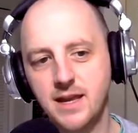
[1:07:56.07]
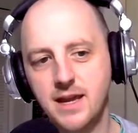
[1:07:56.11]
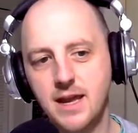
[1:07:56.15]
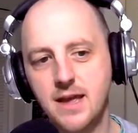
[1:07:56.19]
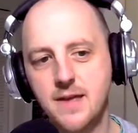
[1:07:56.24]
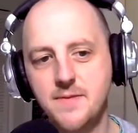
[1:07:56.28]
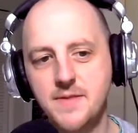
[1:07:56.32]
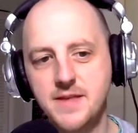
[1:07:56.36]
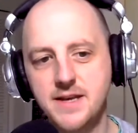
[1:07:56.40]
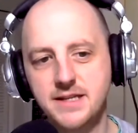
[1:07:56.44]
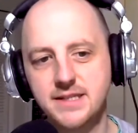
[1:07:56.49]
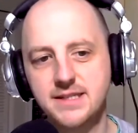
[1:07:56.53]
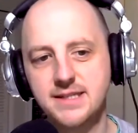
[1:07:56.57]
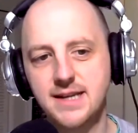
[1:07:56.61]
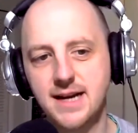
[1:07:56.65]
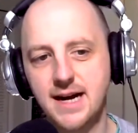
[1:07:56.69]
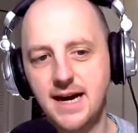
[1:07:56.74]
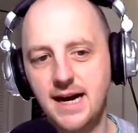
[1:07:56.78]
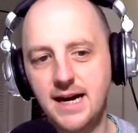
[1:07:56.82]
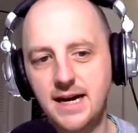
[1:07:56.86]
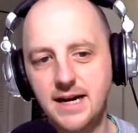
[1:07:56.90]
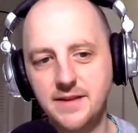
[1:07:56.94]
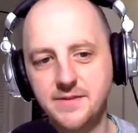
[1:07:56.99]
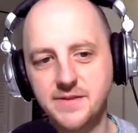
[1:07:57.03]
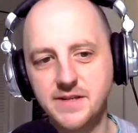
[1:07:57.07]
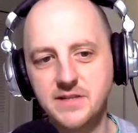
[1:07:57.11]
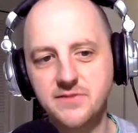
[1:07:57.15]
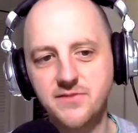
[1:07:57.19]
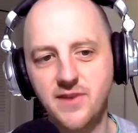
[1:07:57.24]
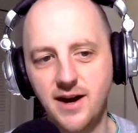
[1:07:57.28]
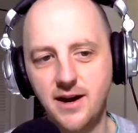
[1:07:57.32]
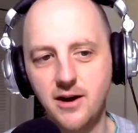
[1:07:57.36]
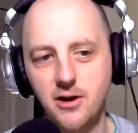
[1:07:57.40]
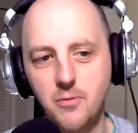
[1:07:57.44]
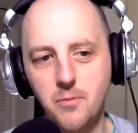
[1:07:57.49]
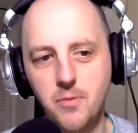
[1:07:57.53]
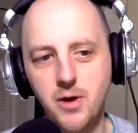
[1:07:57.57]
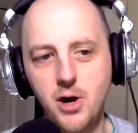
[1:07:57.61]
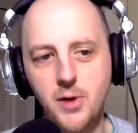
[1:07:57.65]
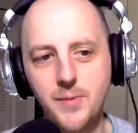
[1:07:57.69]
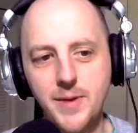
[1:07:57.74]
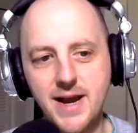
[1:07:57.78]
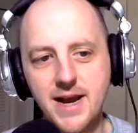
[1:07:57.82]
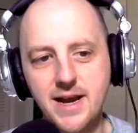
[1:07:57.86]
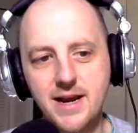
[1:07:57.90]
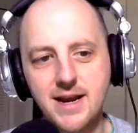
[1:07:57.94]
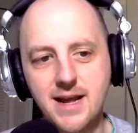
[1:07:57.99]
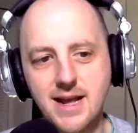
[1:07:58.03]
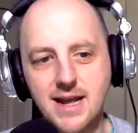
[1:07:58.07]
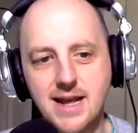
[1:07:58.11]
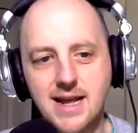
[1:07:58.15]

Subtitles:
in this final moment.